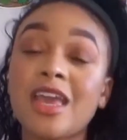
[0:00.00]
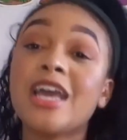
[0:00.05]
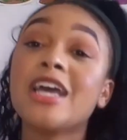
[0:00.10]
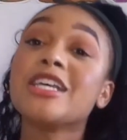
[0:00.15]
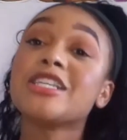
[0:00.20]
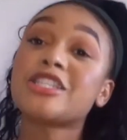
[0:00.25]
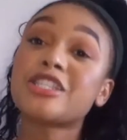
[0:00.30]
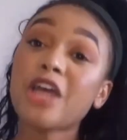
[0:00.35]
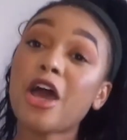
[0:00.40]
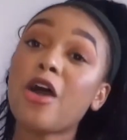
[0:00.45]

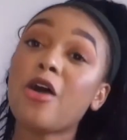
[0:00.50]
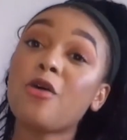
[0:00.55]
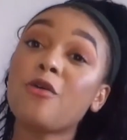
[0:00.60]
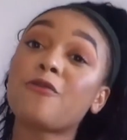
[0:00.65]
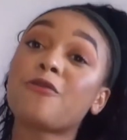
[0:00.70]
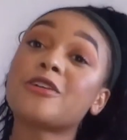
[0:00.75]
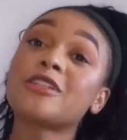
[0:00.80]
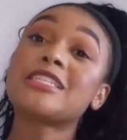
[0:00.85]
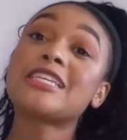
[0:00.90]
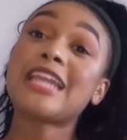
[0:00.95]
So
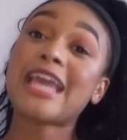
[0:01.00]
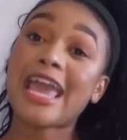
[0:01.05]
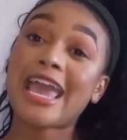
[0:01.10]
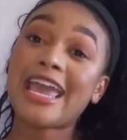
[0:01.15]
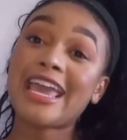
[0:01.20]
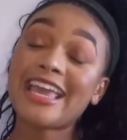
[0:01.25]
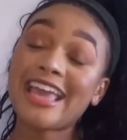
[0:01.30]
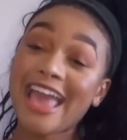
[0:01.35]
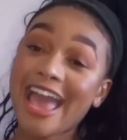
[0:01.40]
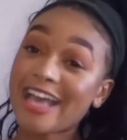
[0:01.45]
for
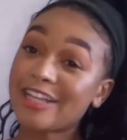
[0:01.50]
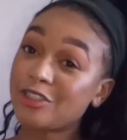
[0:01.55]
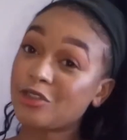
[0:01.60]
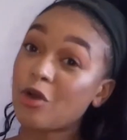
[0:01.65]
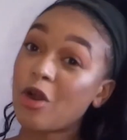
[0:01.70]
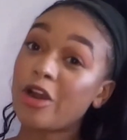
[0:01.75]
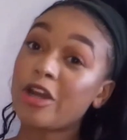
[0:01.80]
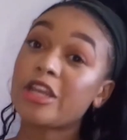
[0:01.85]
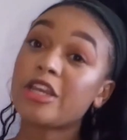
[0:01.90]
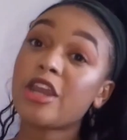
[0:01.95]
today, as you
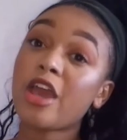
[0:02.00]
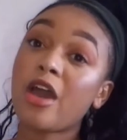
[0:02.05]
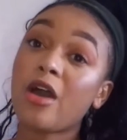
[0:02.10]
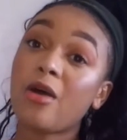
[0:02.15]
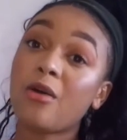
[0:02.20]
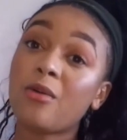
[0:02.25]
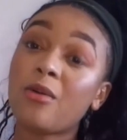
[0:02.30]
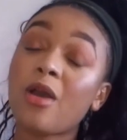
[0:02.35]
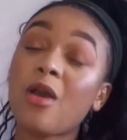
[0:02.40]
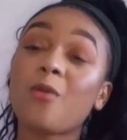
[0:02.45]
already
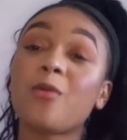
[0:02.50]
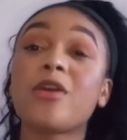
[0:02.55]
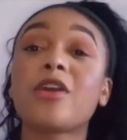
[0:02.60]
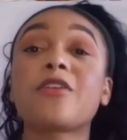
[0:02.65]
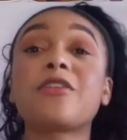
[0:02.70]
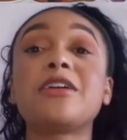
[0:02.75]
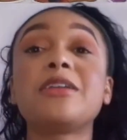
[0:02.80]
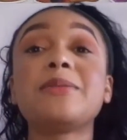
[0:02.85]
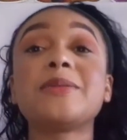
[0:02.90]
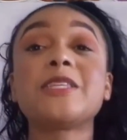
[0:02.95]
know, we're
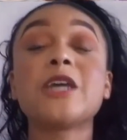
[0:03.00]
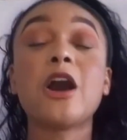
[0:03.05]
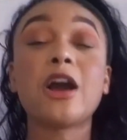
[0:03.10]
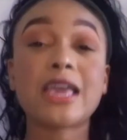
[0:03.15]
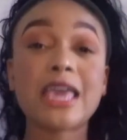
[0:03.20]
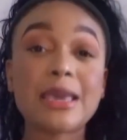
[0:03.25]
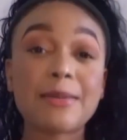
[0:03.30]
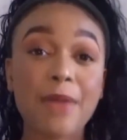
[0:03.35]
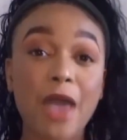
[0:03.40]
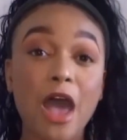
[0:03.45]
going to be
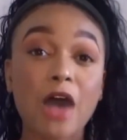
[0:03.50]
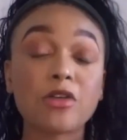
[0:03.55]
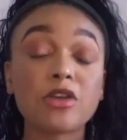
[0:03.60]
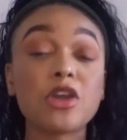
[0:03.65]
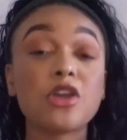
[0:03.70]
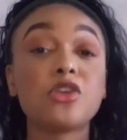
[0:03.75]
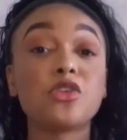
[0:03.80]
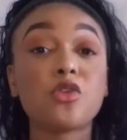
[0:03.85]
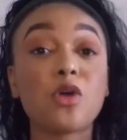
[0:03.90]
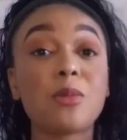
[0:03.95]
talking about
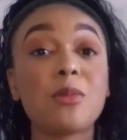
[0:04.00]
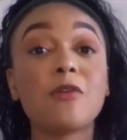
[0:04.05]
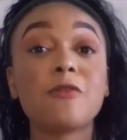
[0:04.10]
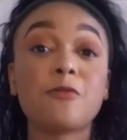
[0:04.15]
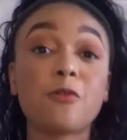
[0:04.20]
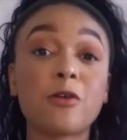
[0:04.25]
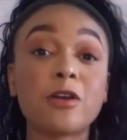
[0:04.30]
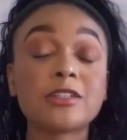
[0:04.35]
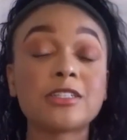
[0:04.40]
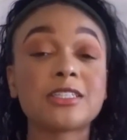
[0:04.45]
normal
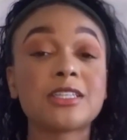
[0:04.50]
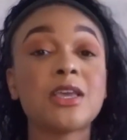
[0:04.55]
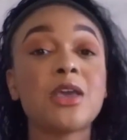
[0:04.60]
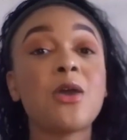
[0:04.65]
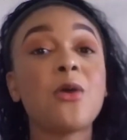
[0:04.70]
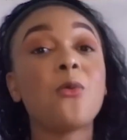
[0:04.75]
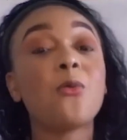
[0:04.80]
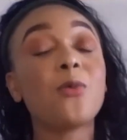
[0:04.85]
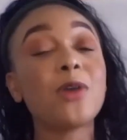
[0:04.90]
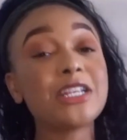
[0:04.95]
force,
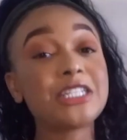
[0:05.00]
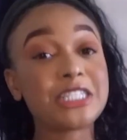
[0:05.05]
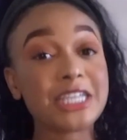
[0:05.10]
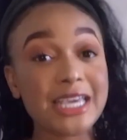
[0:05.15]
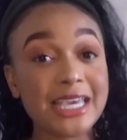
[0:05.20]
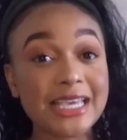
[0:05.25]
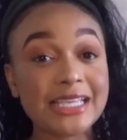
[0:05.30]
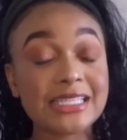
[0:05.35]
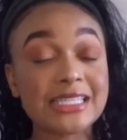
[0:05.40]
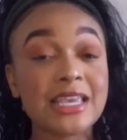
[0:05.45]
which
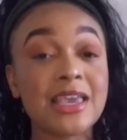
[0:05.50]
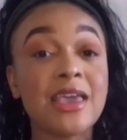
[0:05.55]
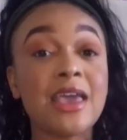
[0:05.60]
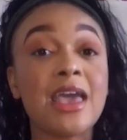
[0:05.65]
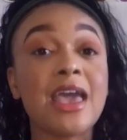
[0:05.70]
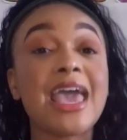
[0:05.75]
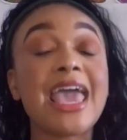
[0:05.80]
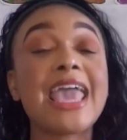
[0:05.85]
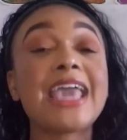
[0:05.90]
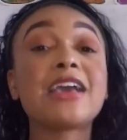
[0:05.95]
is
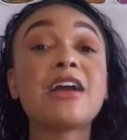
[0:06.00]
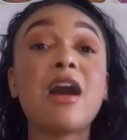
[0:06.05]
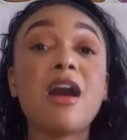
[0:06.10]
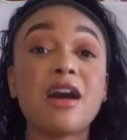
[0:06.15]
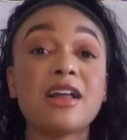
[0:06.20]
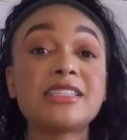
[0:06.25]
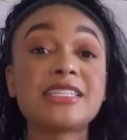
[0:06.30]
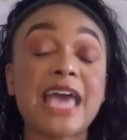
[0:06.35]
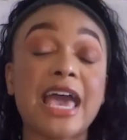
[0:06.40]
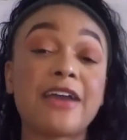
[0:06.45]
a
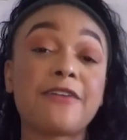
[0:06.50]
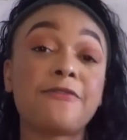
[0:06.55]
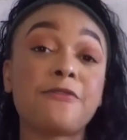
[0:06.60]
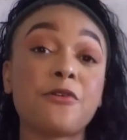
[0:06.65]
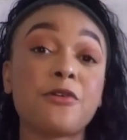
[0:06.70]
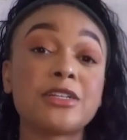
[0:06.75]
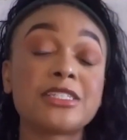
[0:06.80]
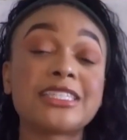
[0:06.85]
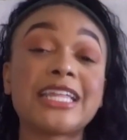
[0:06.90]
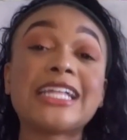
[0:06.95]
contact
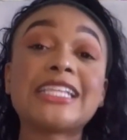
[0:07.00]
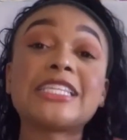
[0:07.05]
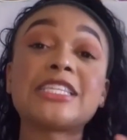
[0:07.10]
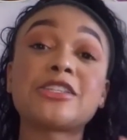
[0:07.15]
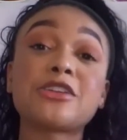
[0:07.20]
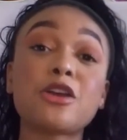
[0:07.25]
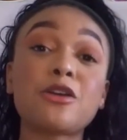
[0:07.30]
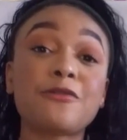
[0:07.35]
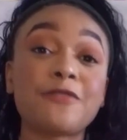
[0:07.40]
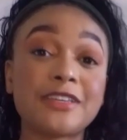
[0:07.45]
force that
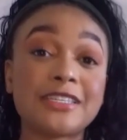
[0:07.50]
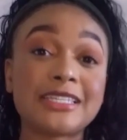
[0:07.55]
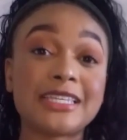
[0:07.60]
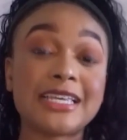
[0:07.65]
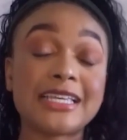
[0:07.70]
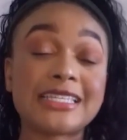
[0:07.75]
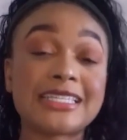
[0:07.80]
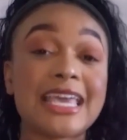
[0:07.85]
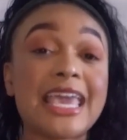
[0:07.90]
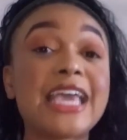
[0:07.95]

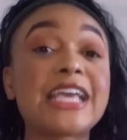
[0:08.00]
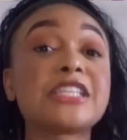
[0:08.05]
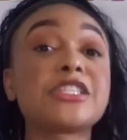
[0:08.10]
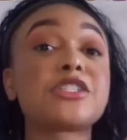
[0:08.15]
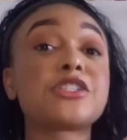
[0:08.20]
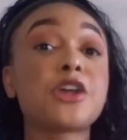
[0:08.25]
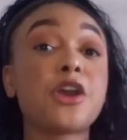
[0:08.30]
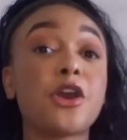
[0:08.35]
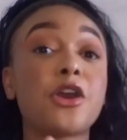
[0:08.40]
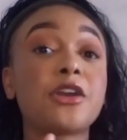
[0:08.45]
surfaces
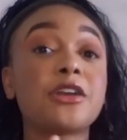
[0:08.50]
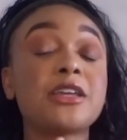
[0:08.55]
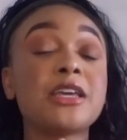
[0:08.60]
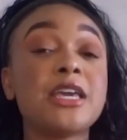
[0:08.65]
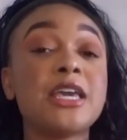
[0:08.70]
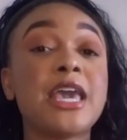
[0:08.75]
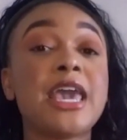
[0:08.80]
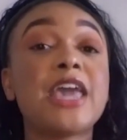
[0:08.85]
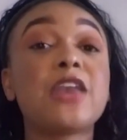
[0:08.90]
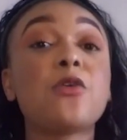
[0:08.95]
exert
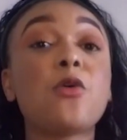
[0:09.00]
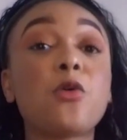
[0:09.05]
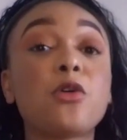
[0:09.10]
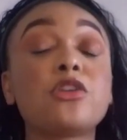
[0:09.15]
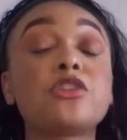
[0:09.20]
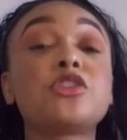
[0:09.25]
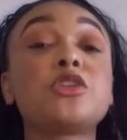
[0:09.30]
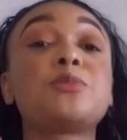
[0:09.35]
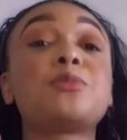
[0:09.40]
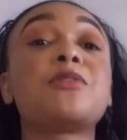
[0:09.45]
in
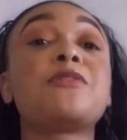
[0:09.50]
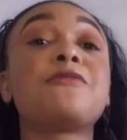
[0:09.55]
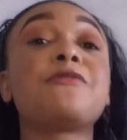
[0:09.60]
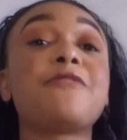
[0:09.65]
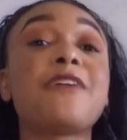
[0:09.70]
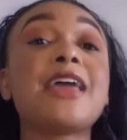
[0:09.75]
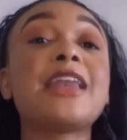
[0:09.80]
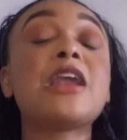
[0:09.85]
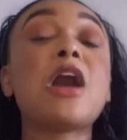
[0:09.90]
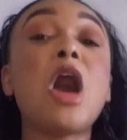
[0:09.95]
order to
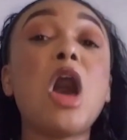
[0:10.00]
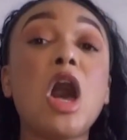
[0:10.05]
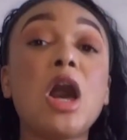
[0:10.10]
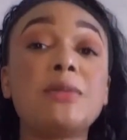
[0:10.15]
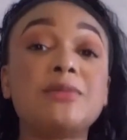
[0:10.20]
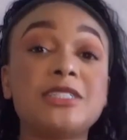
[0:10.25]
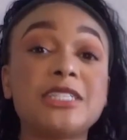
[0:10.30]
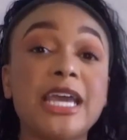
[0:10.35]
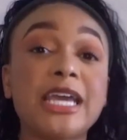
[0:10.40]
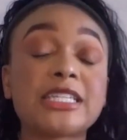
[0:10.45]
prevent
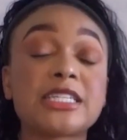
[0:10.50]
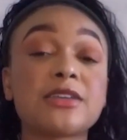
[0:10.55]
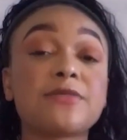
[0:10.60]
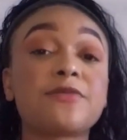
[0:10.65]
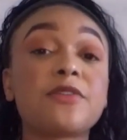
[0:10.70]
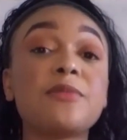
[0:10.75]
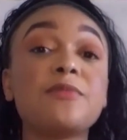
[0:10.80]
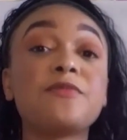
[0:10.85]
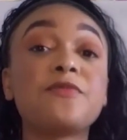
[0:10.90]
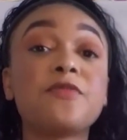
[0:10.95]
objects
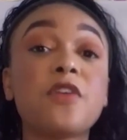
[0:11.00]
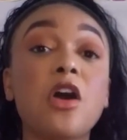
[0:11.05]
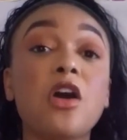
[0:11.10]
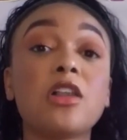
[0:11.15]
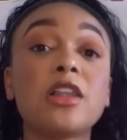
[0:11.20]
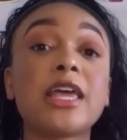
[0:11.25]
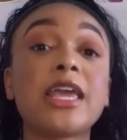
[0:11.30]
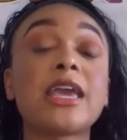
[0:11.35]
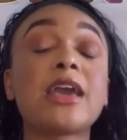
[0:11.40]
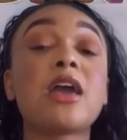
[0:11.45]
from
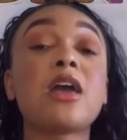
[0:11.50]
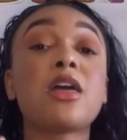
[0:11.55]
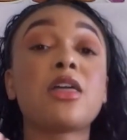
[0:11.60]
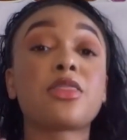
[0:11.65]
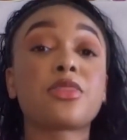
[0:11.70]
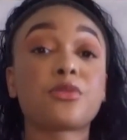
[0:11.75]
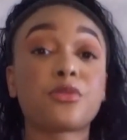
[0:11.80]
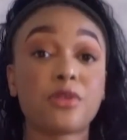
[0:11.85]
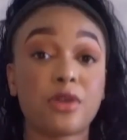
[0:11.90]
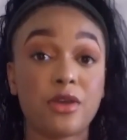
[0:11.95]
falling
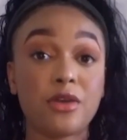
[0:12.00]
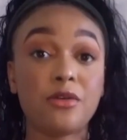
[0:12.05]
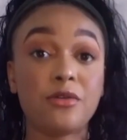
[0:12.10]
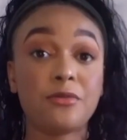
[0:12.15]
through,